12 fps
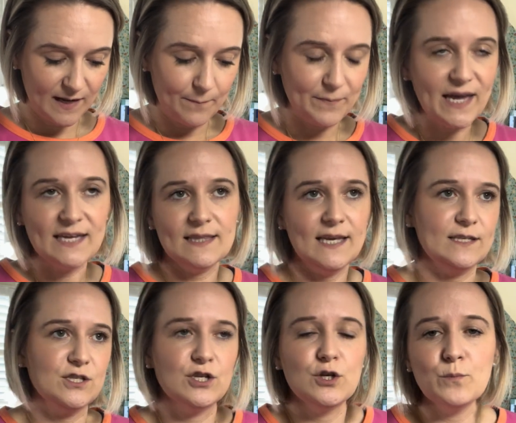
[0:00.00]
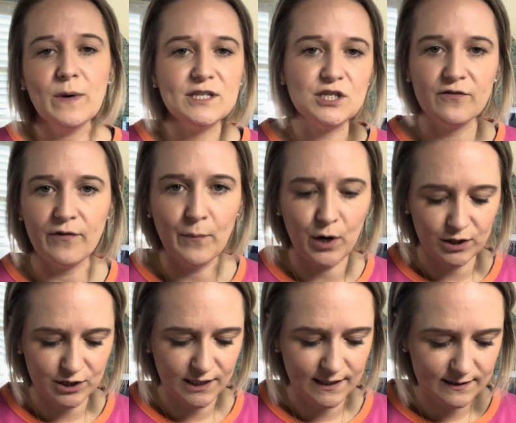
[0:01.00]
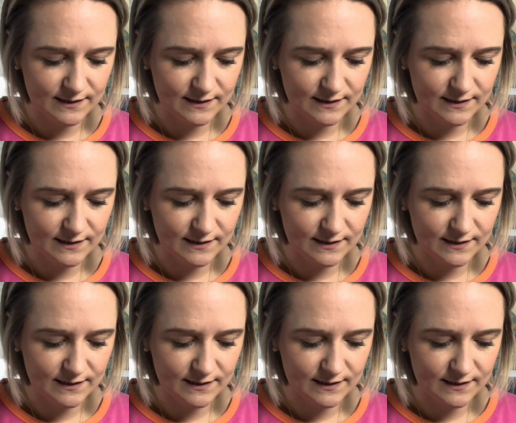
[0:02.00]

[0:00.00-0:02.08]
by like too much of a margin.